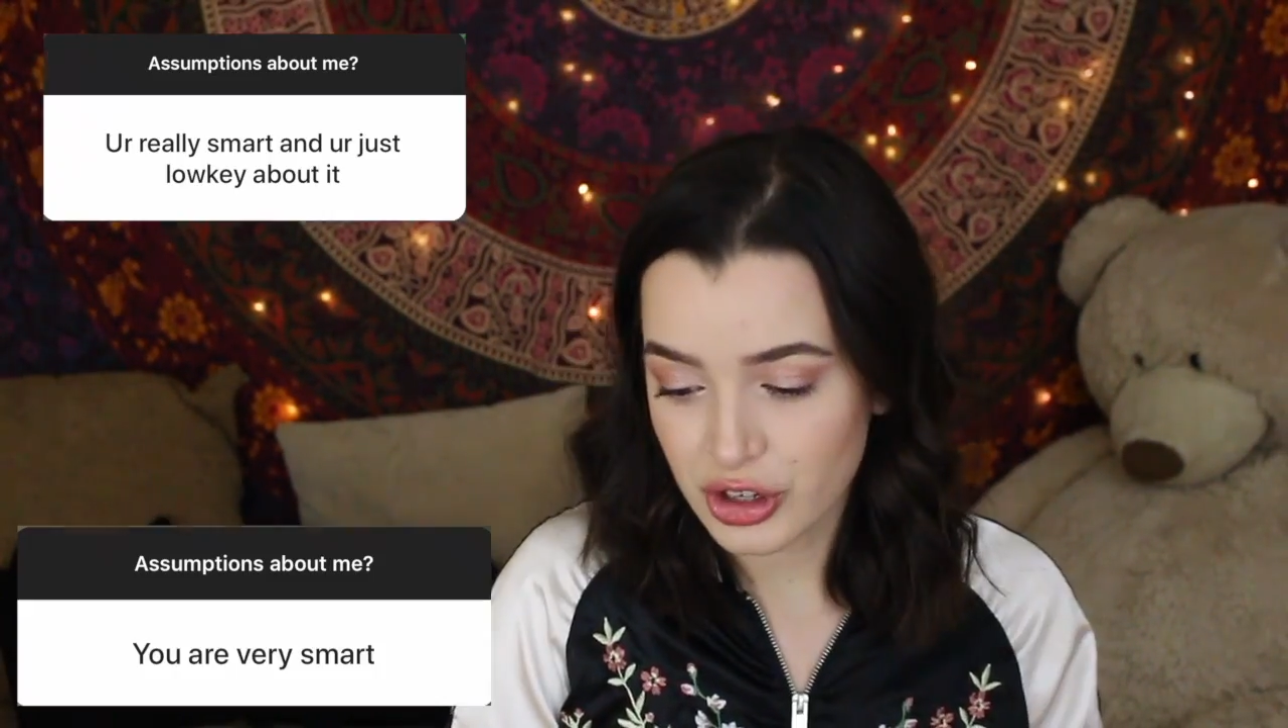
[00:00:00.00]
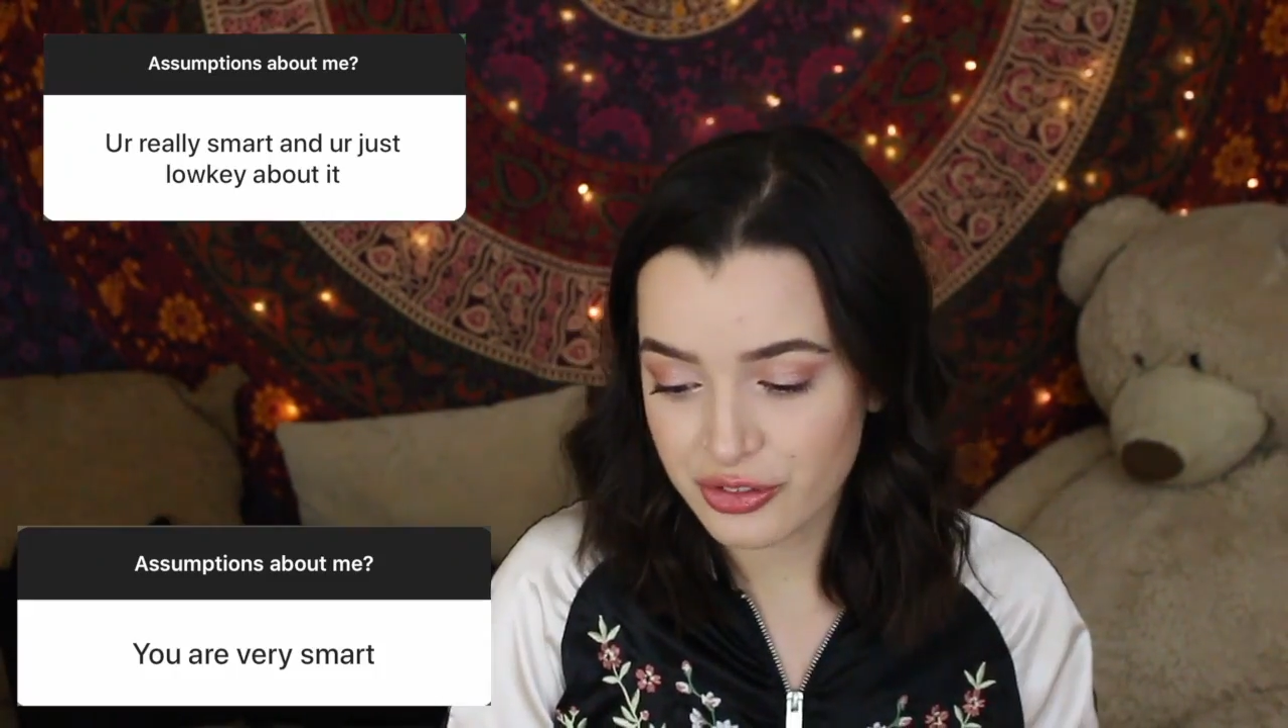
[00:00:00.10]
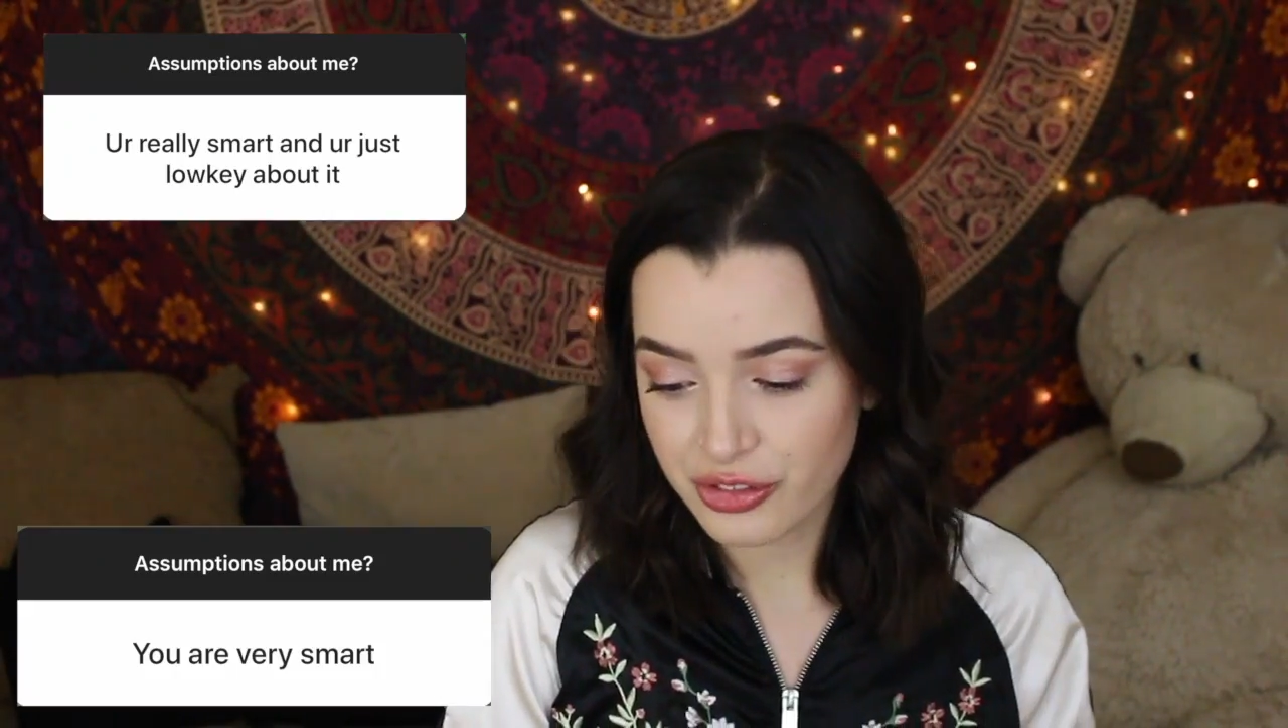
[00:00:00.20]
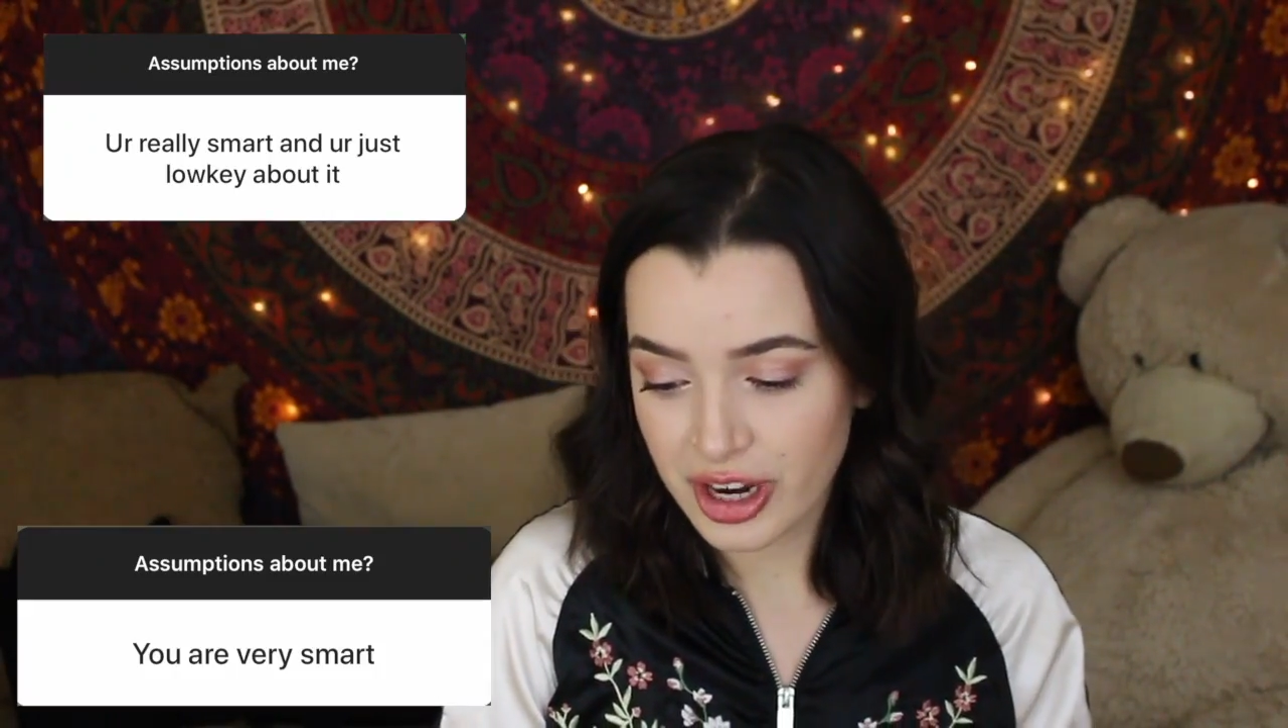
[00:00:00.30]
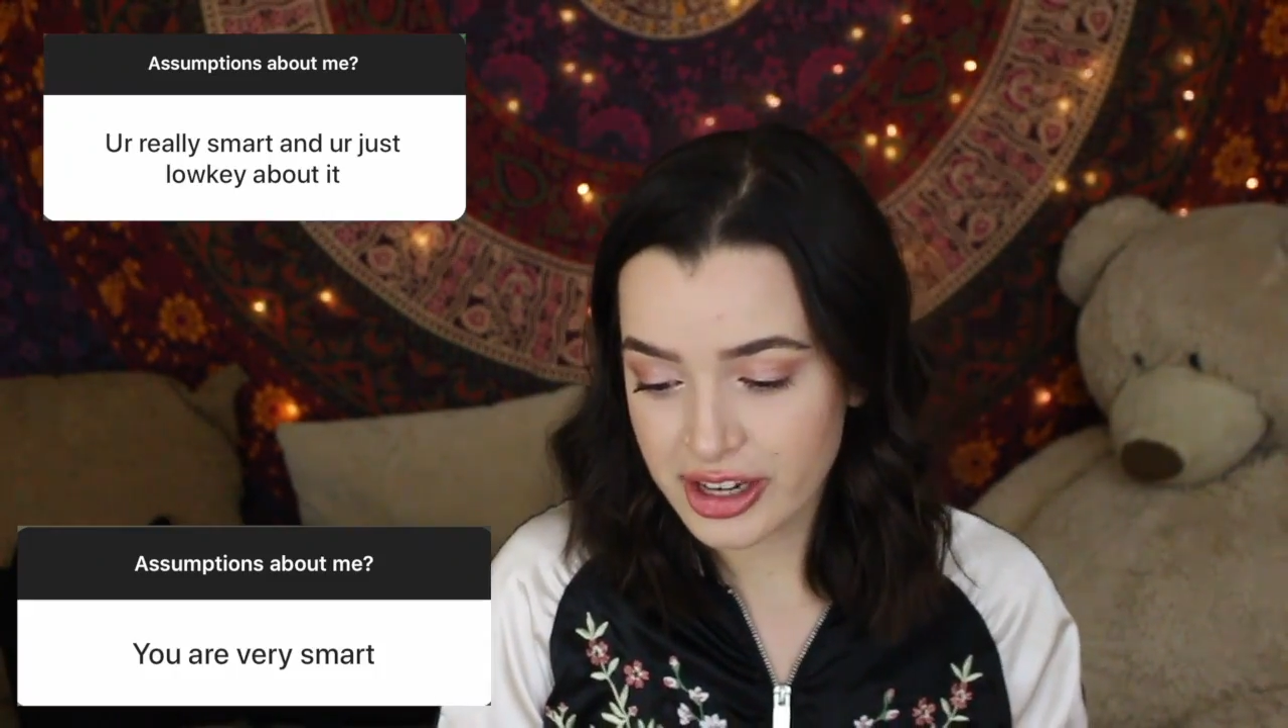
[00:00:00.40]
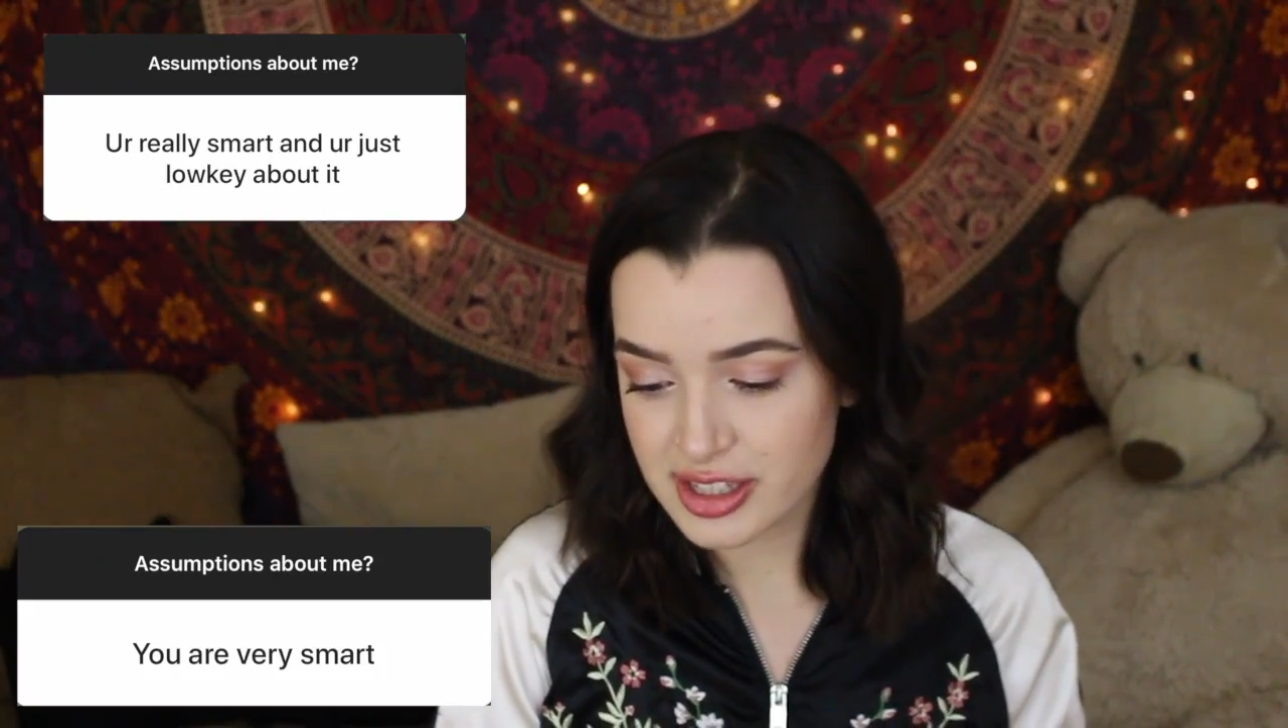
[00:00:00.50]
You're very